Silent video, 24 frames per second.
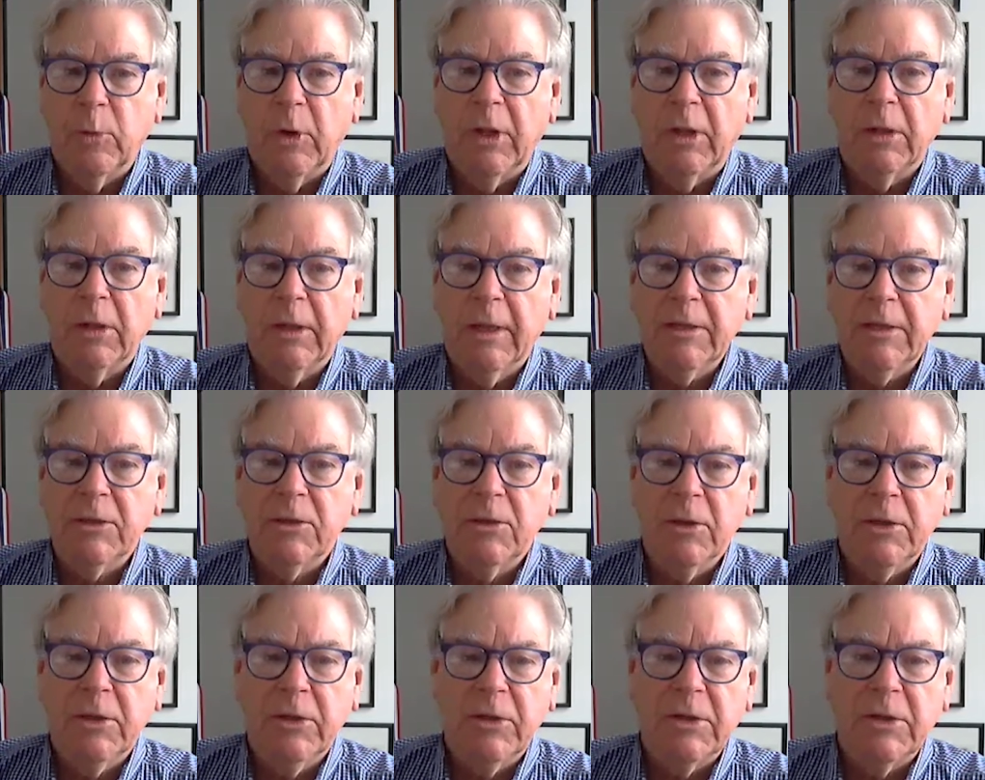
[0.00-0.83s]
well,
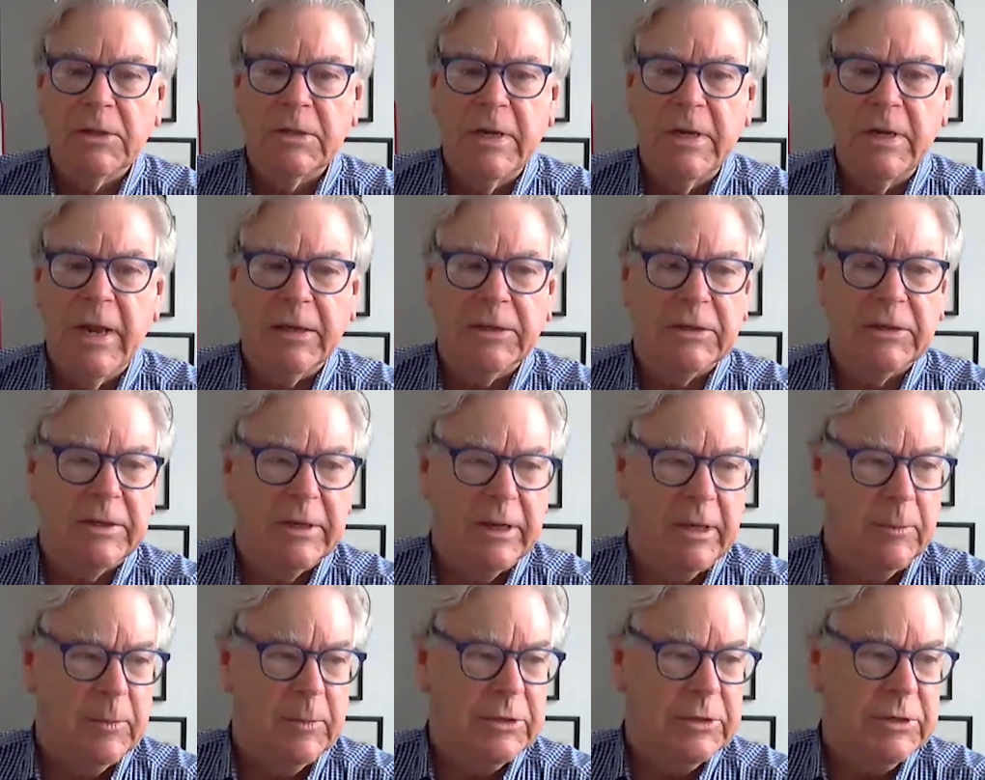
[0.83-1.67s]
let's look at this
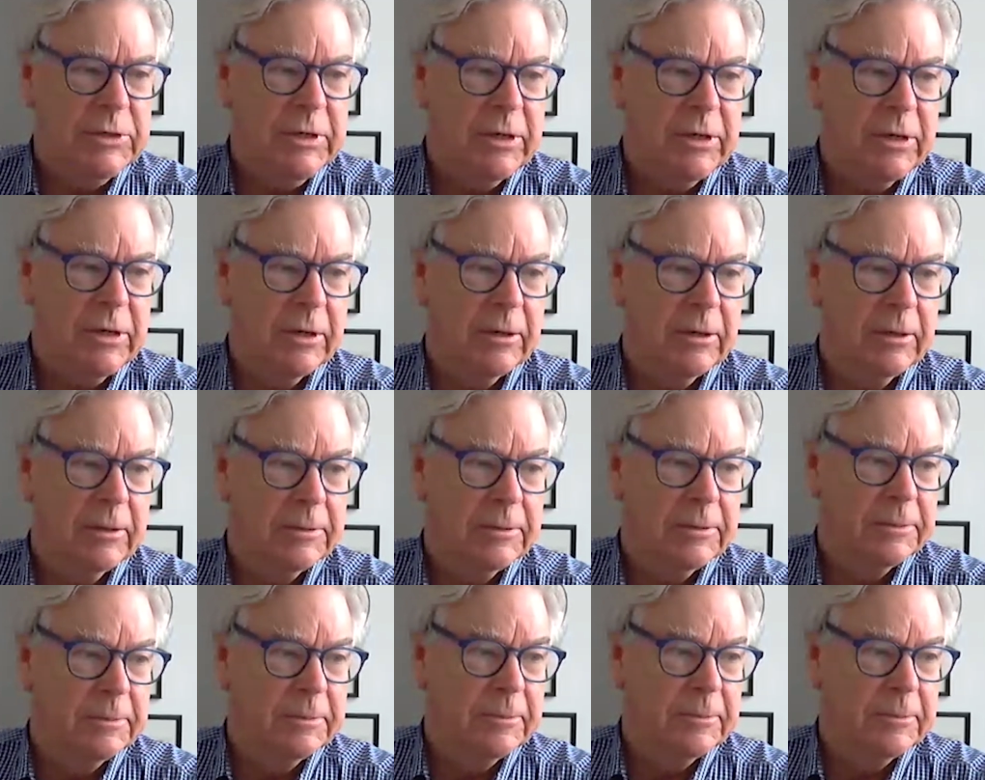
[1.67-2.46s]
next image here.